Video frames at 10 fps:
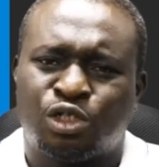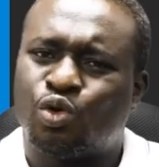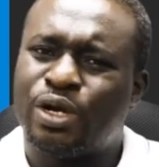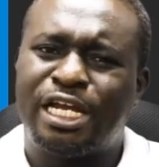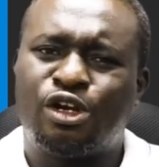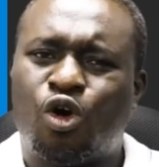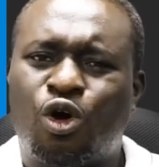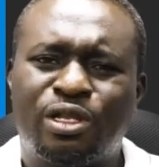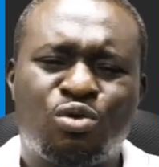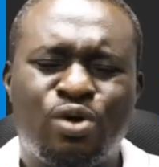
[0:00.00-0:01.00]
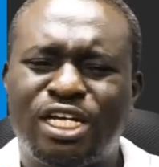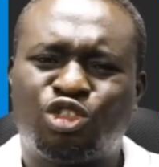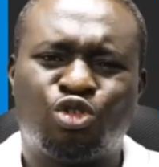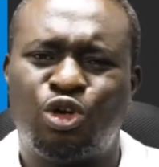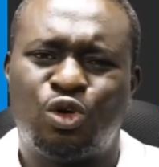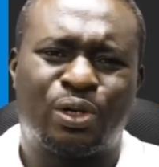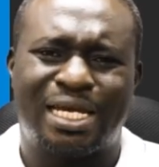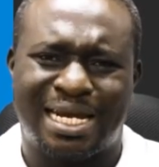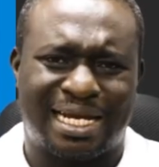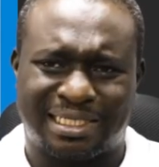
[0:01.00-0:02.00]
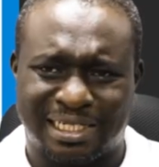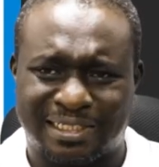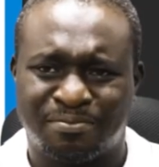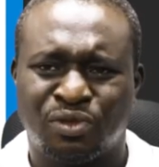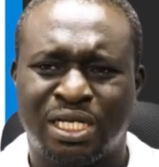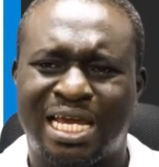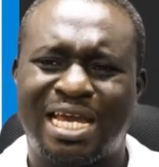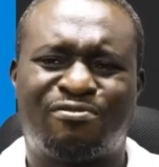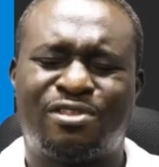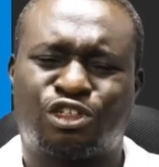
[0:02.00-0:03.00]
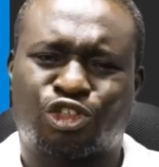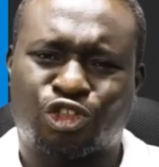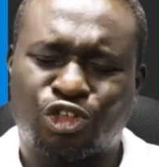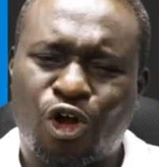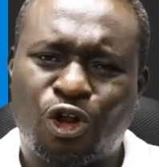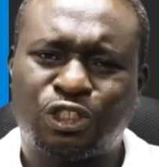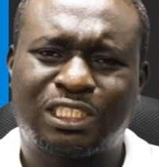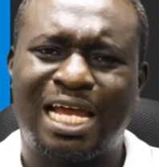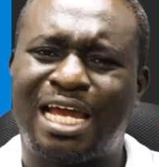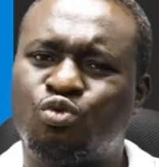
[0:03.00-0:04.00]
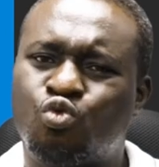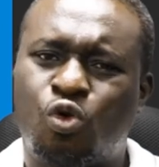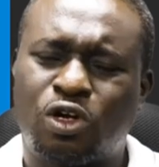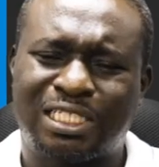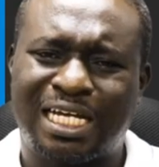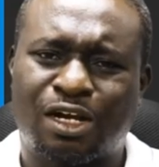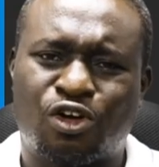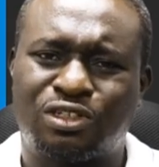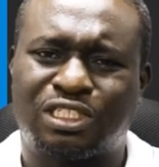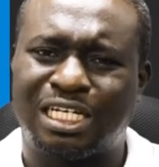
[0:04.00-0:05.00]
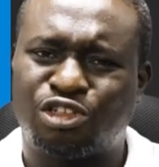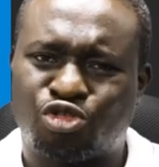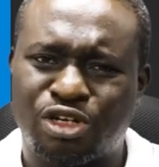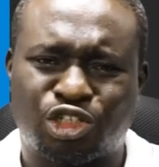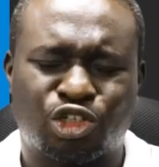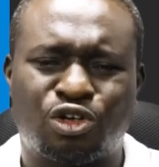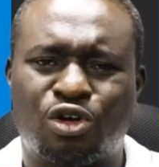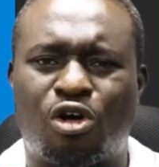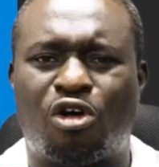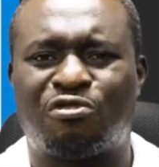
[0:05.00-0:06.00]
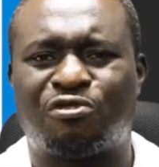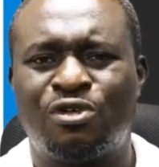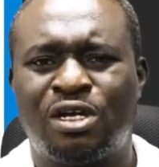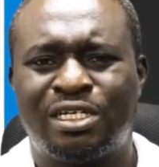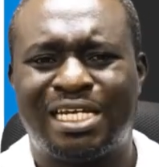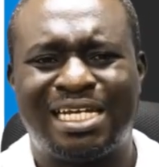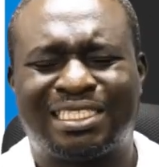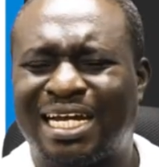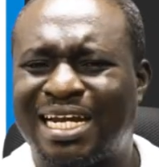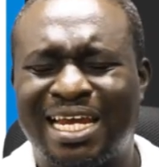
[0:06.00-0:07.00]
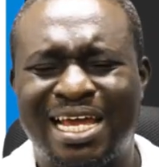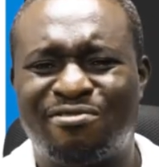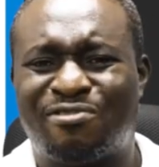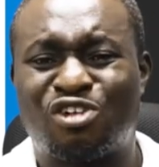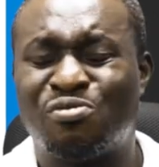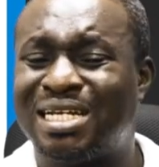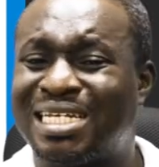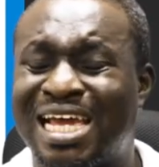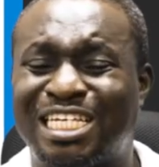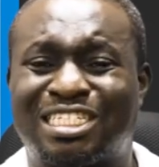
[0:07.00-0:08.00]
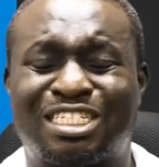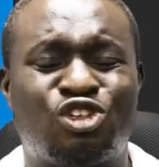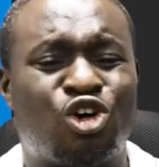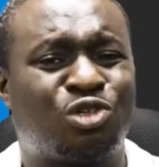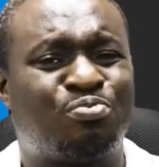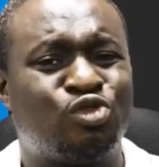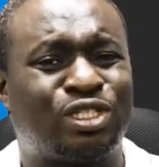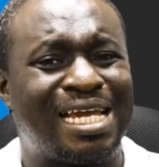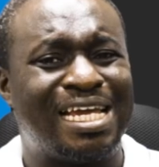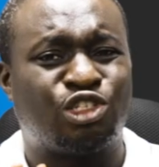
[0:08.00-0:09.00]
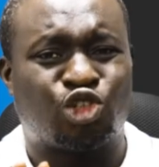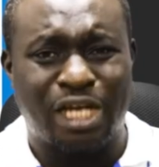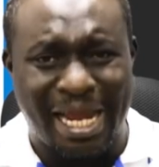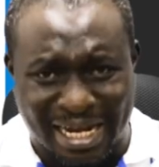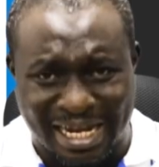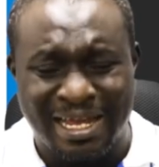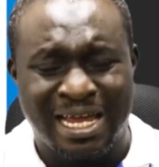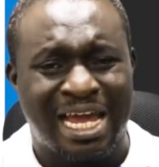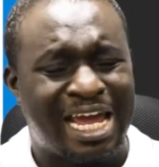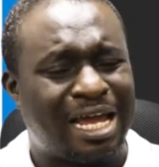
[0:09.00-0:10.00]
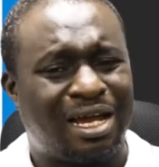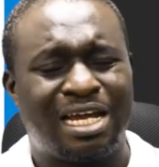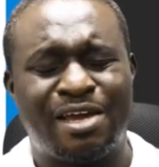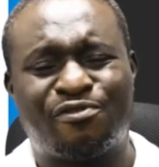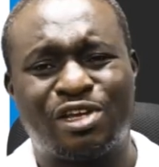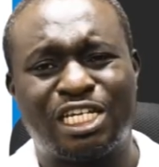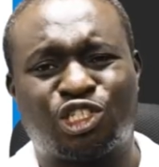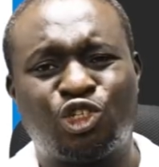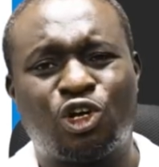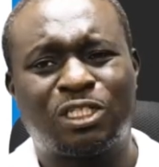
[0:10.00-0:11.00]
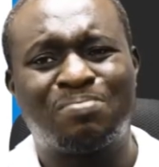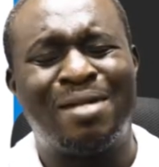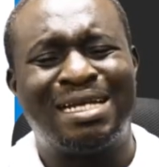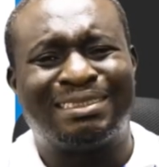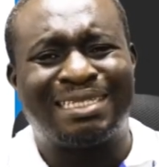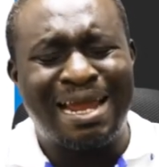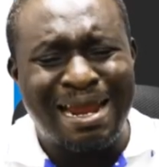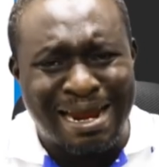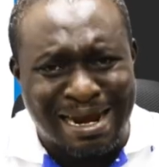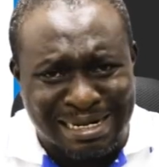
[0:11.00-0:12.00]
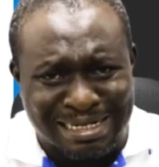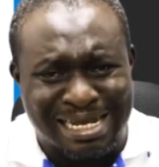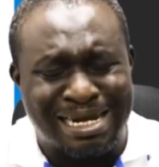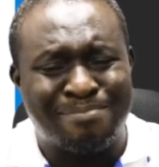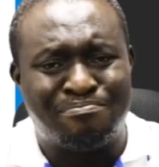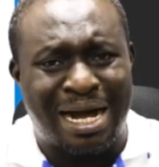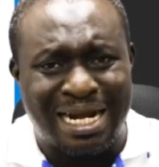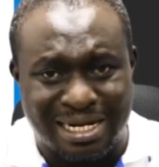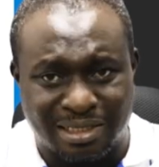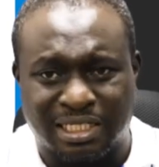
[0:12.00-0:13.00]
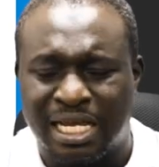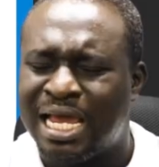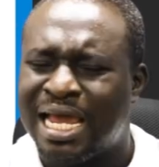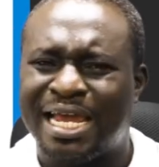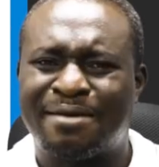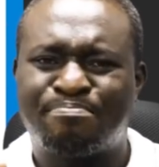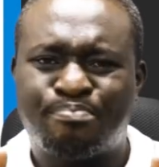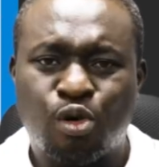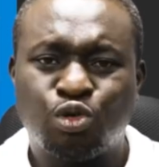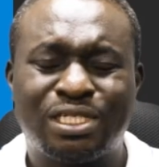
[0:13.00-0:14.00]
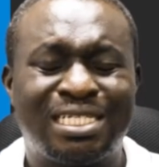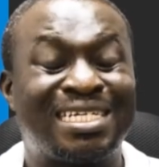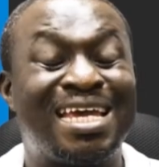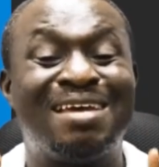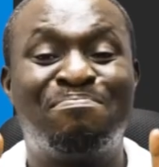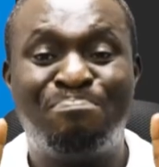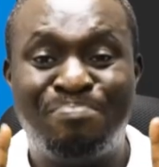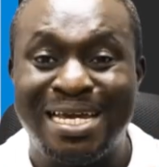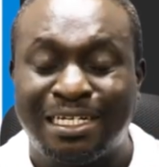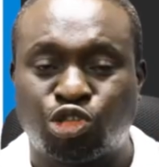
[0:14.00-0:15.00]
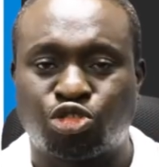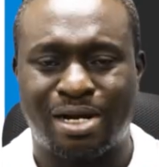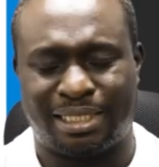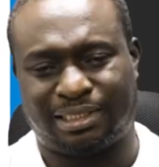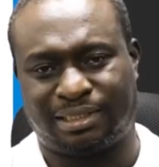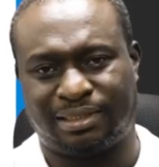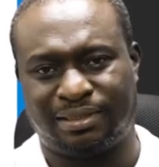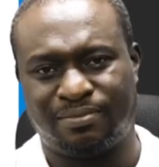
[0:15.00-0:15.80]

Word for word: So in other ways you're looking at it, if the salt and water concentration of the internal environment is not put in check, if it is not maintained in a balance, it poses a big threat.